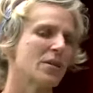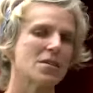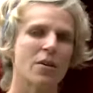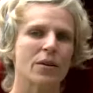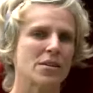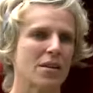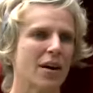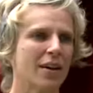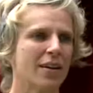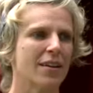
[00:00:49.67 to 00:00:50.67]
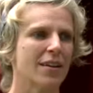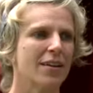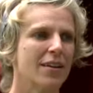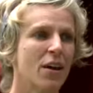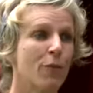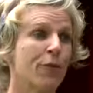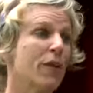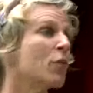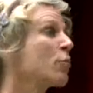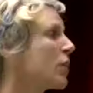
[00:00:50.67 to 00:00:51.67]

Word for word: We're so excited and feel